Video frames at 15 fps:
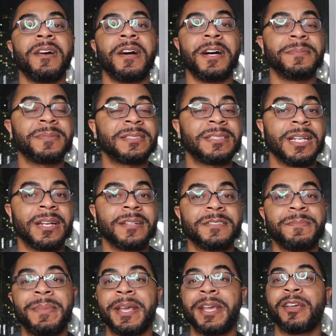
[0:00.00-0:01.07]
upstairs
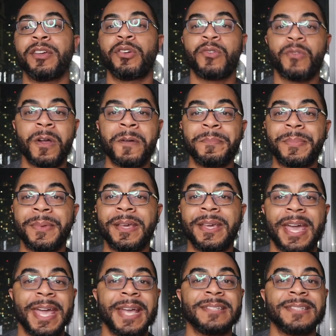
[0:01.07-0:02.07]
being grumpy,